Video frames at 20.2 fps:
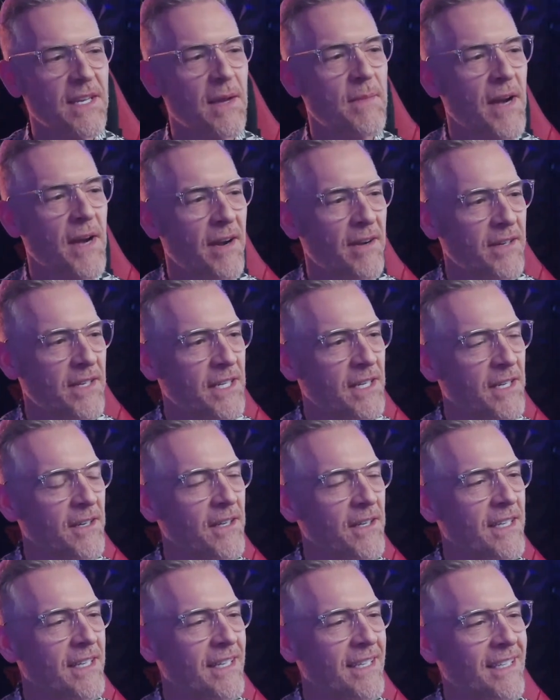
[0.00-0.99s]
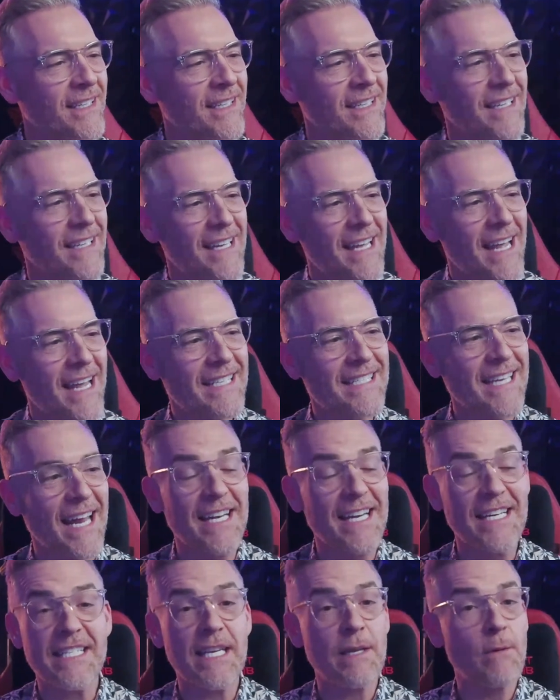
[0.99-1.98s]
coming out here and
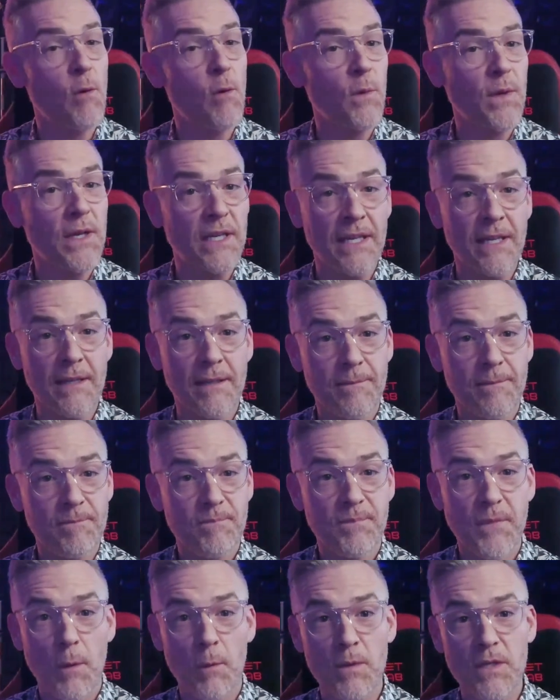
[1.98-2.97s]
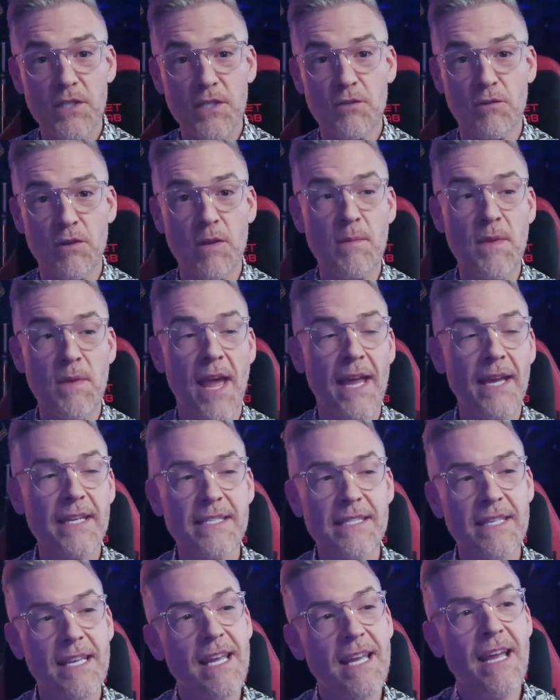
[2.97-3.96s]
excited to see what we stream
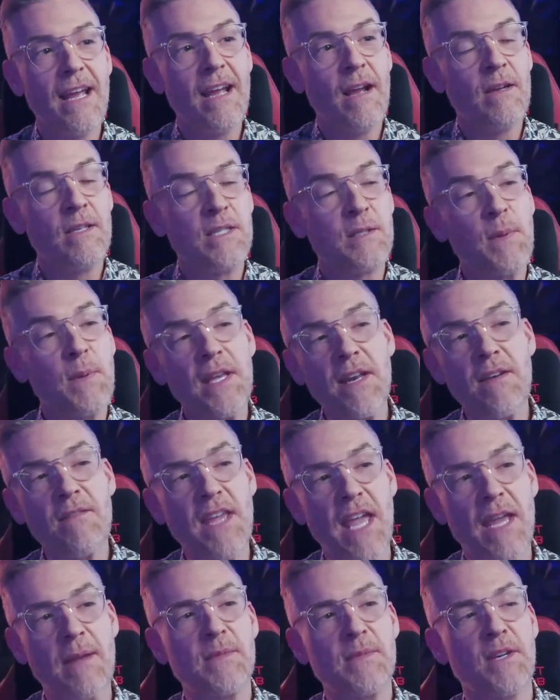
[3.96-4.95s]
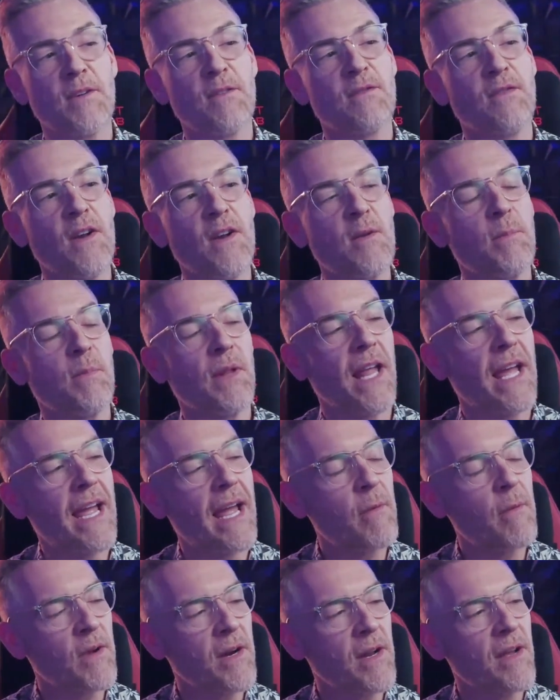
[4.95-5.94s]
next. Speaking of games that are fun to play,
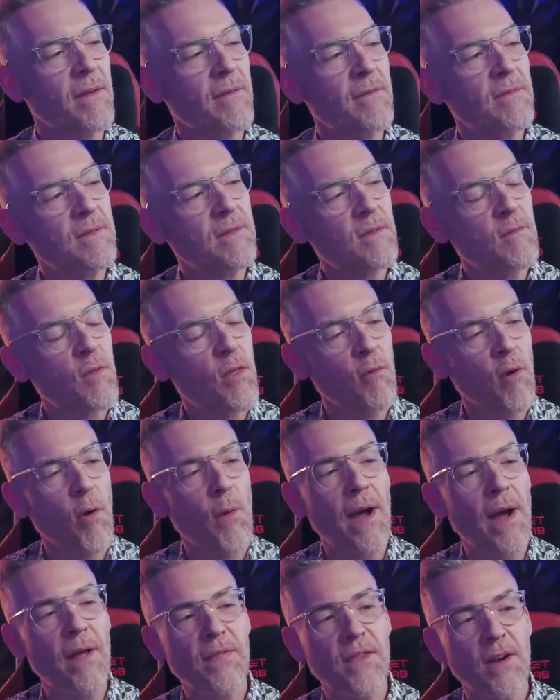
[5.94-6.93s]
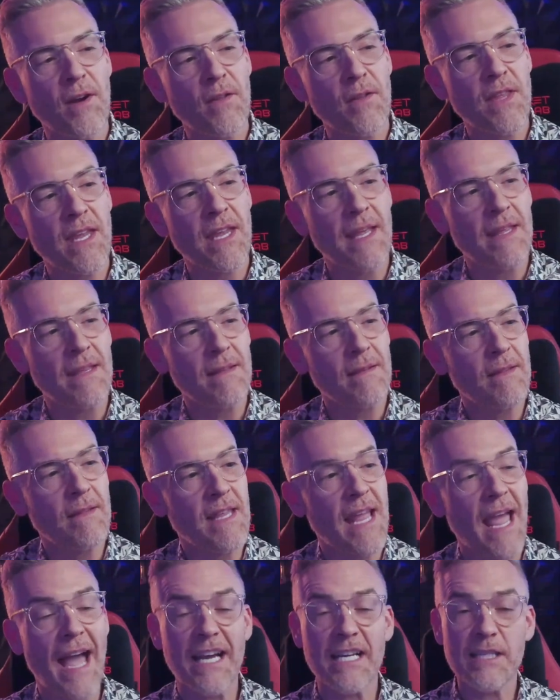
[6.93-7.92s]
I want to throw out there the
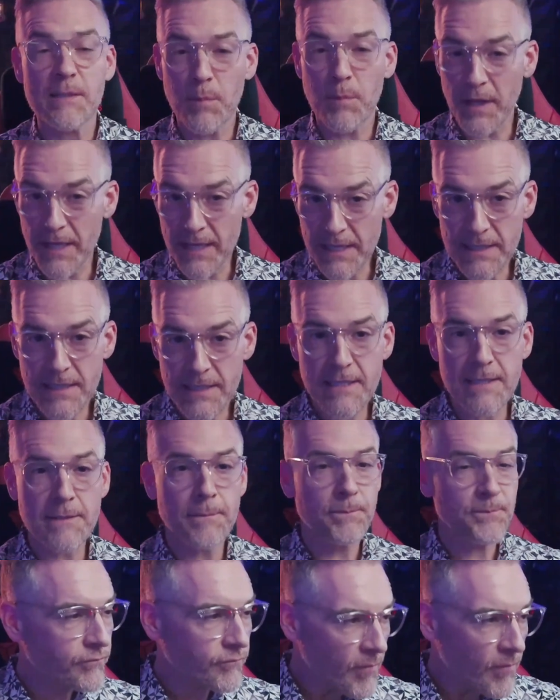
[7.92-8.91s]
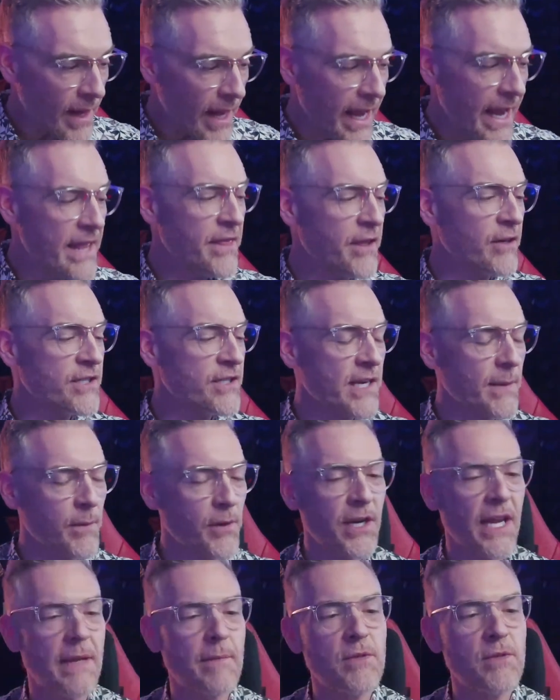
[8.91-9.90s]
X Place and their summer
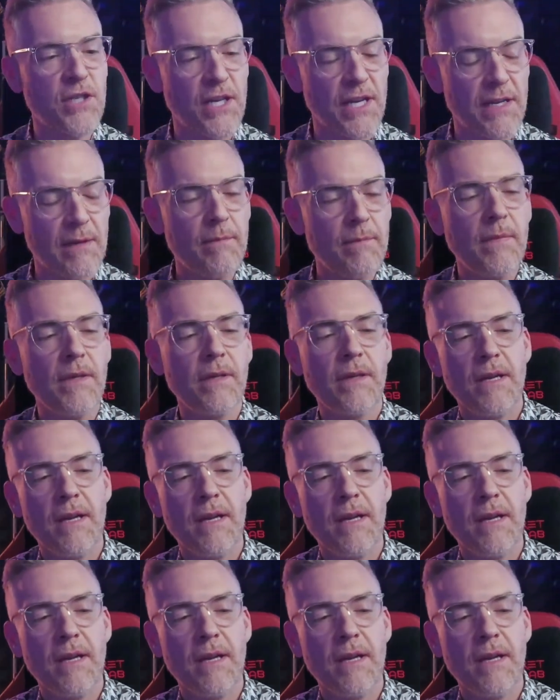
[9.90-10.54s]
game jam